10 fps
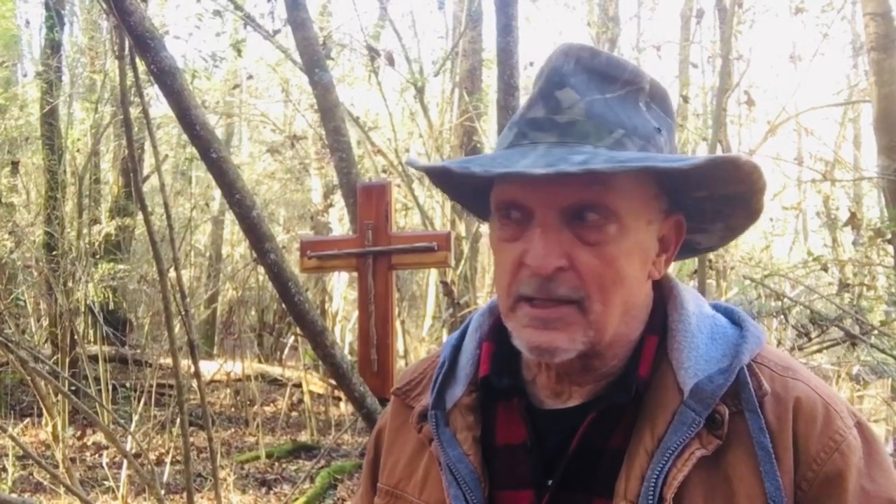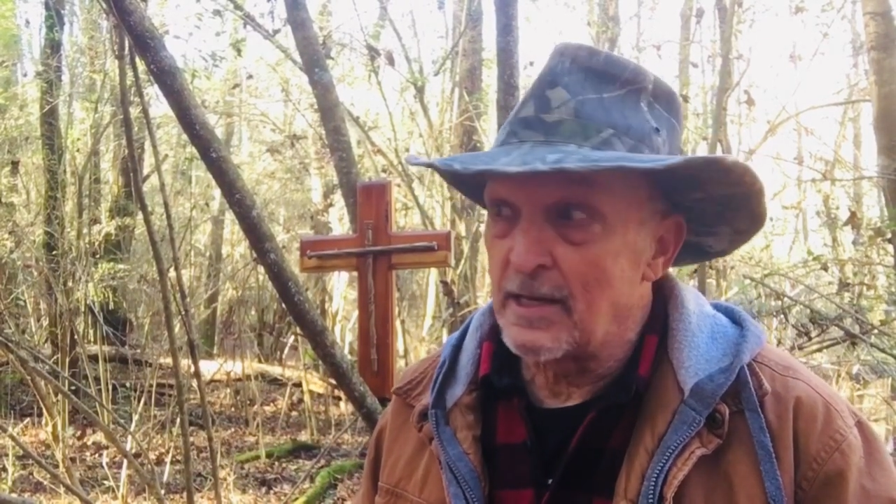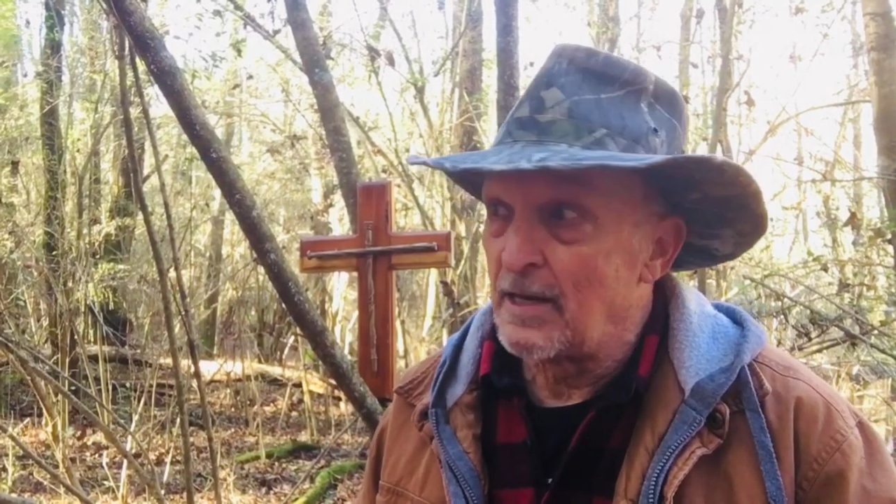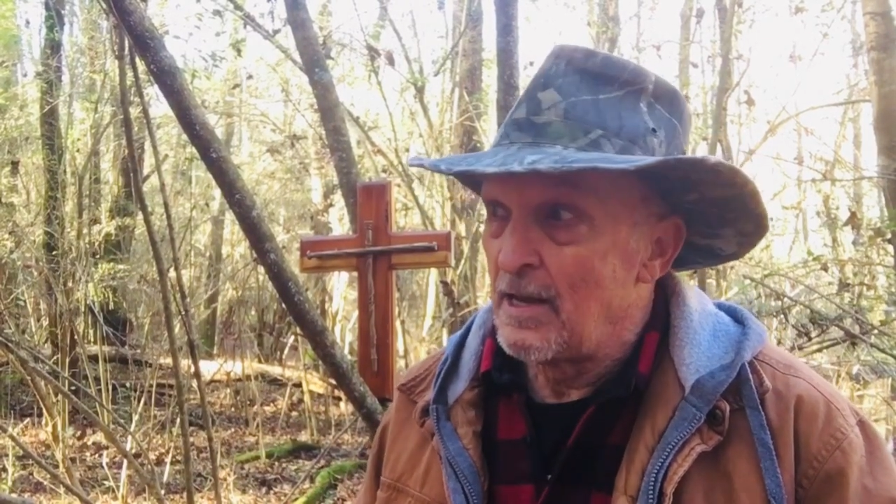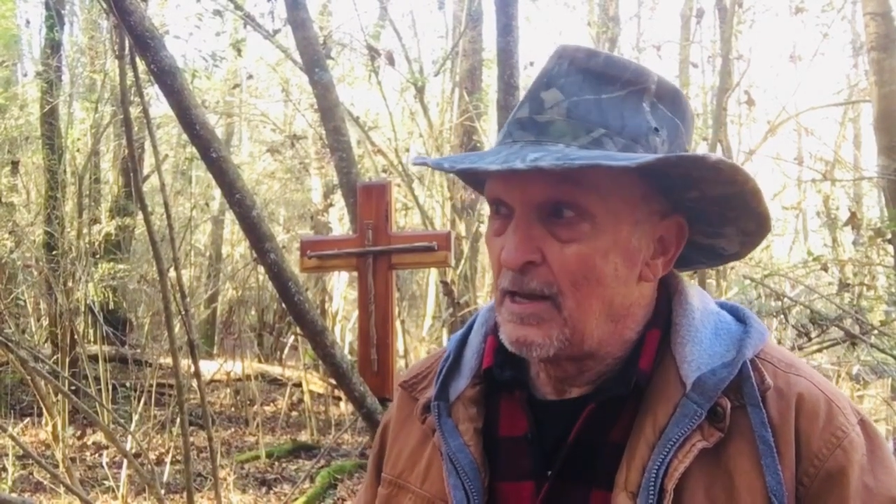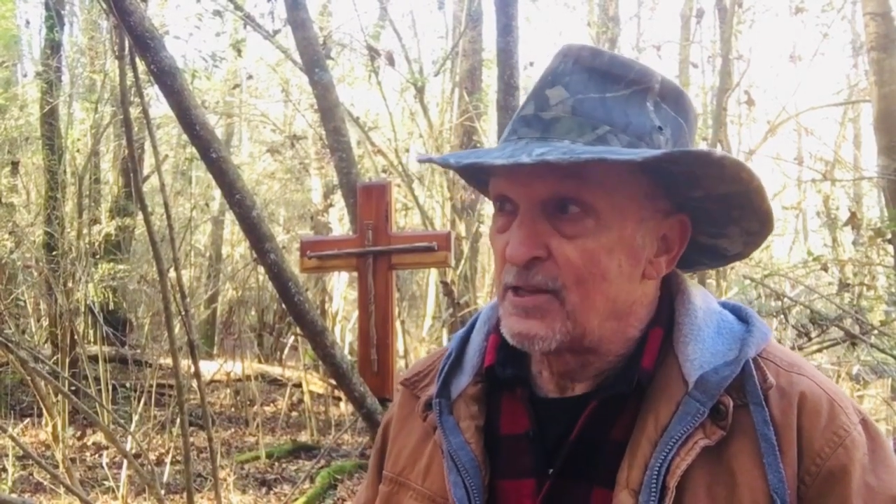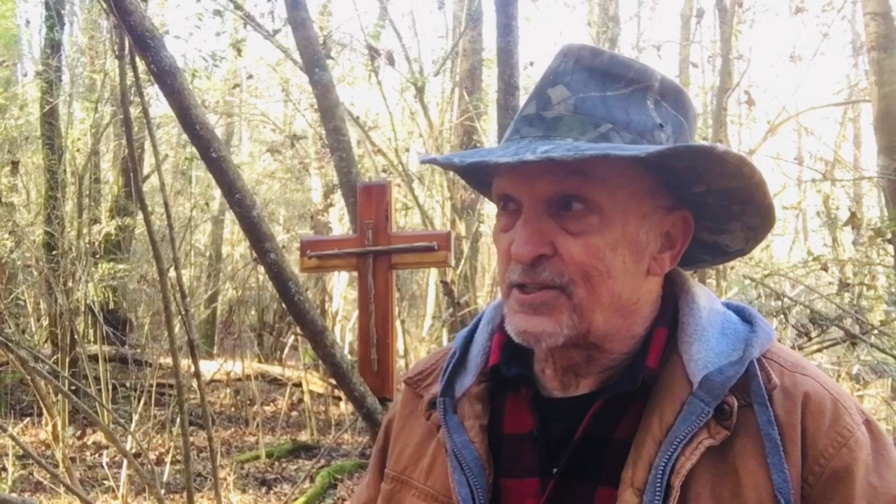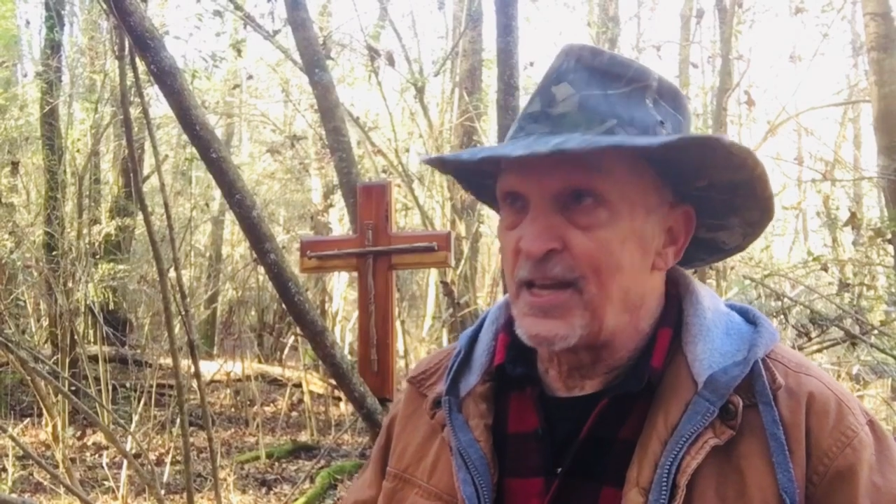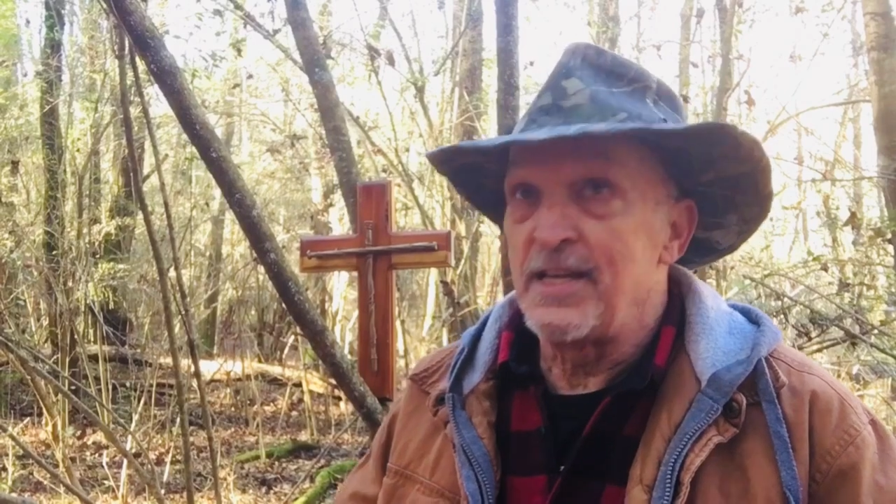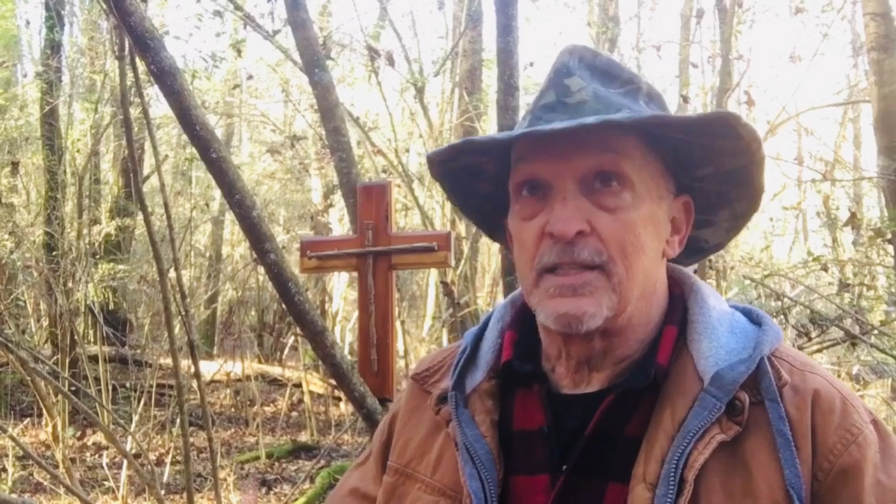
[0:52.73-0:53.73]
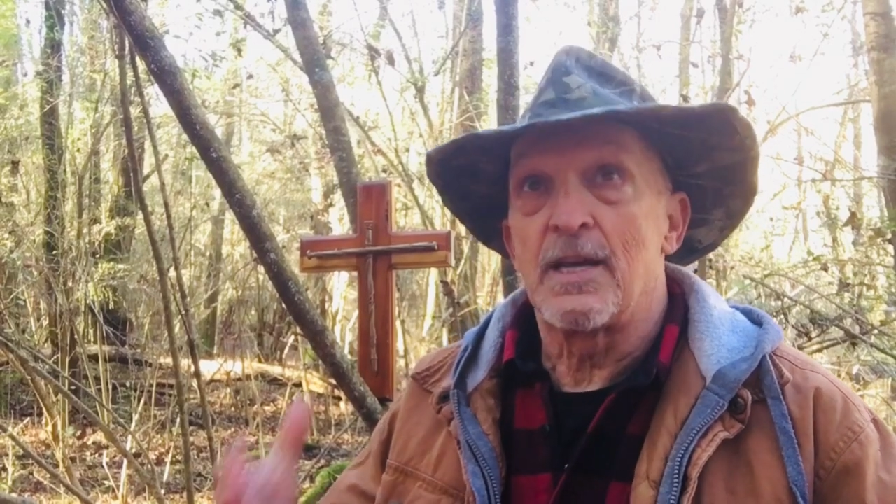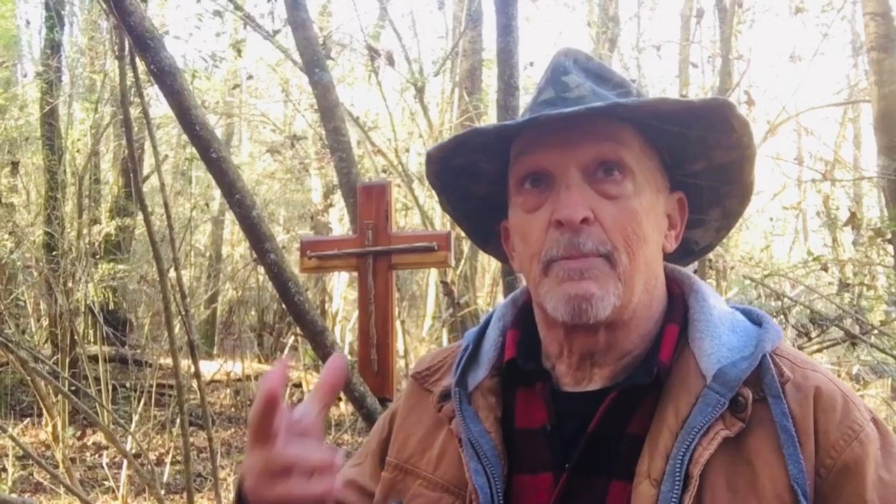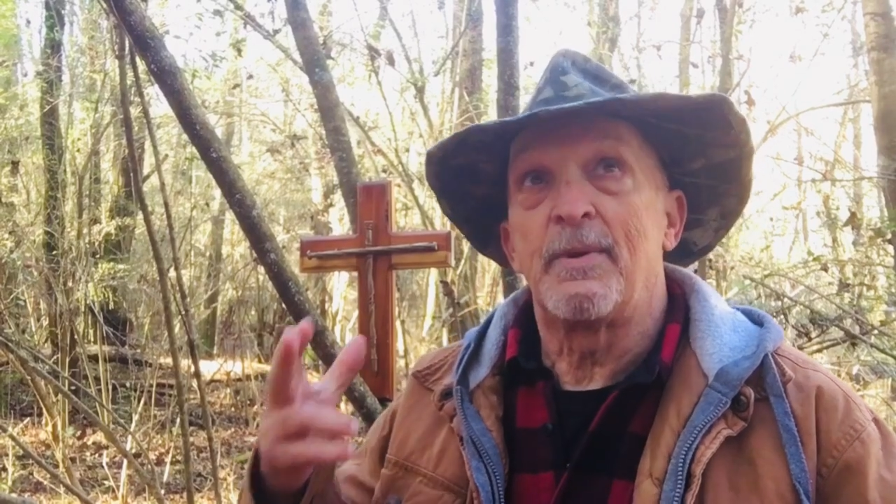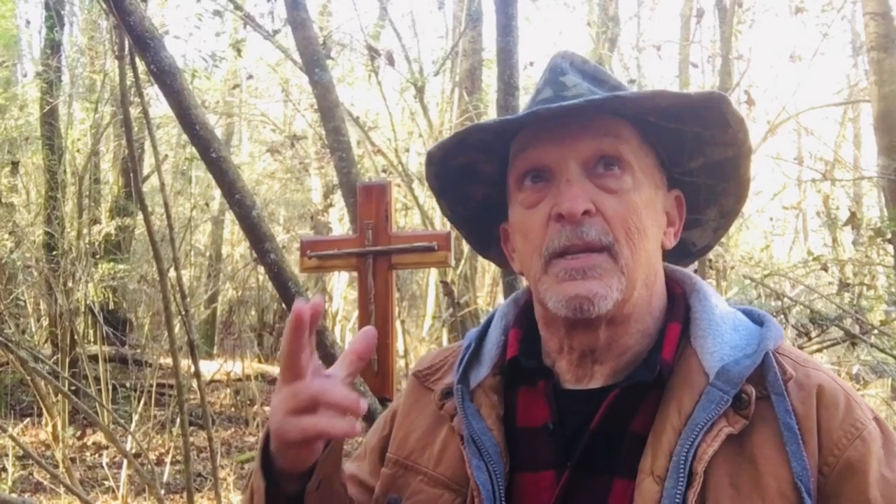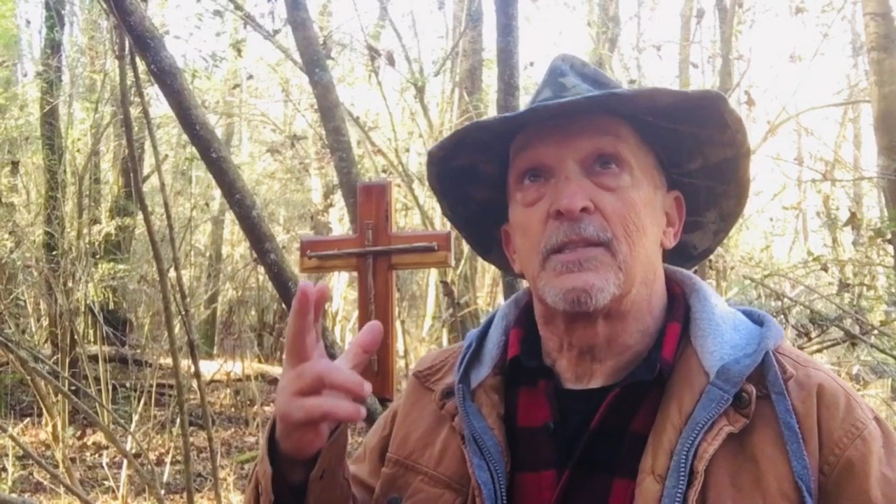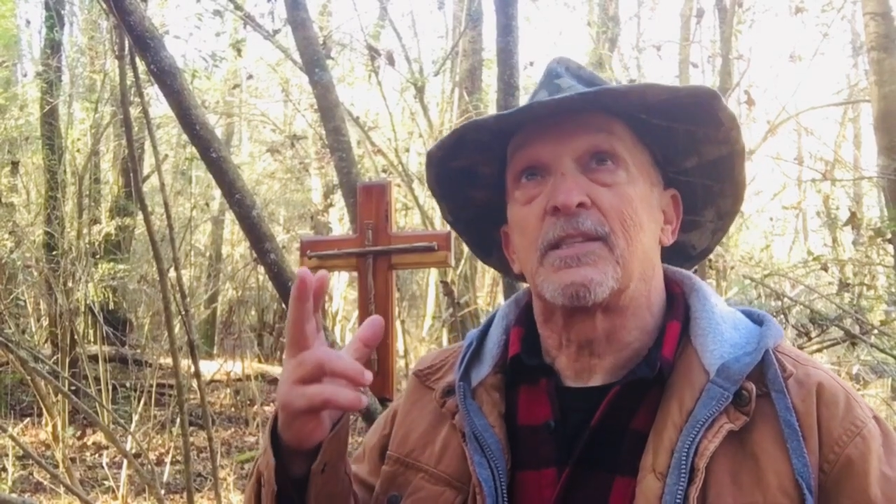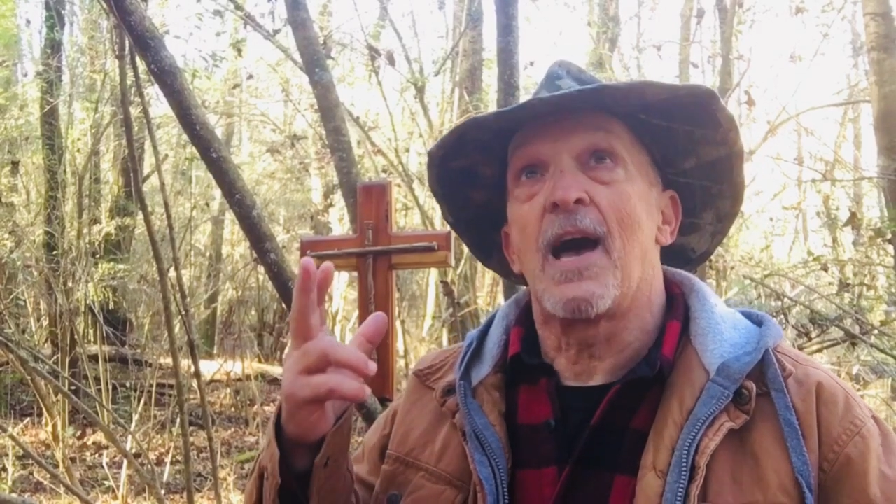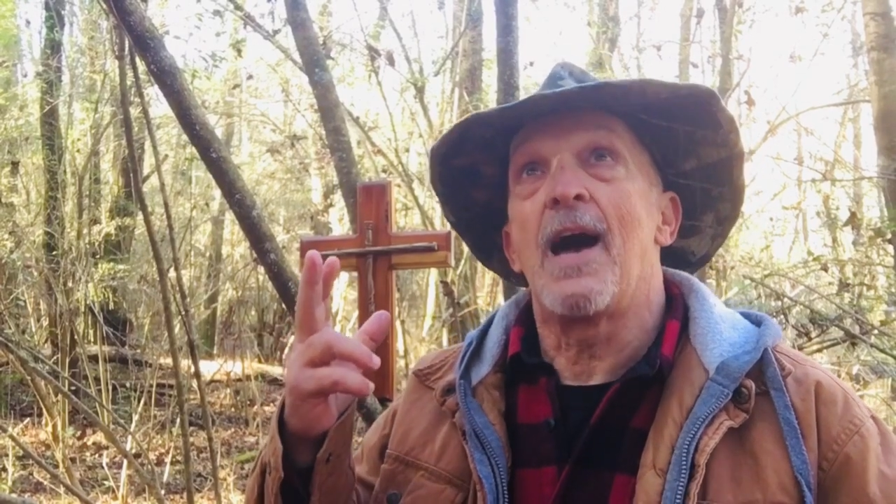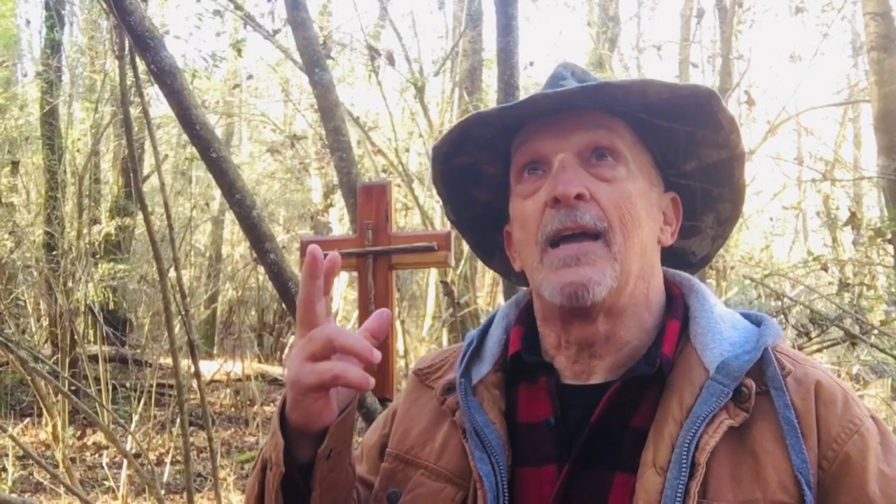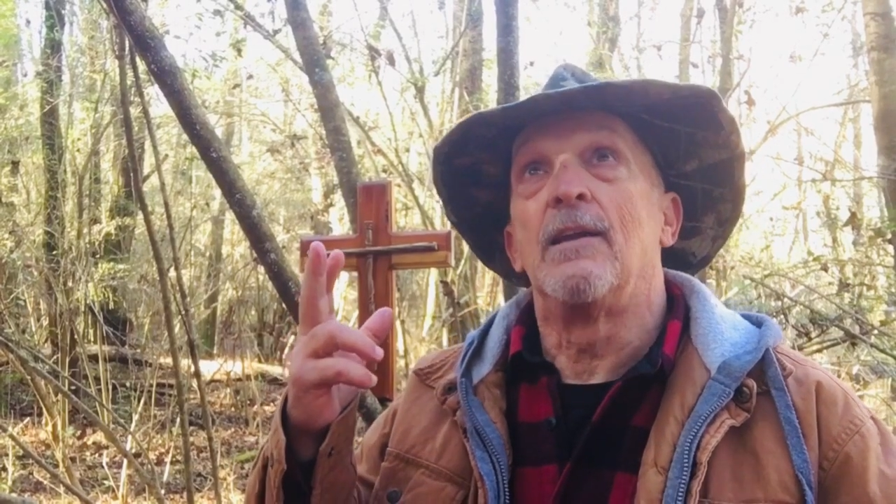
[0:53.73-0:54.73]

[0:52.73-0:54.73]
and scenes up in the sky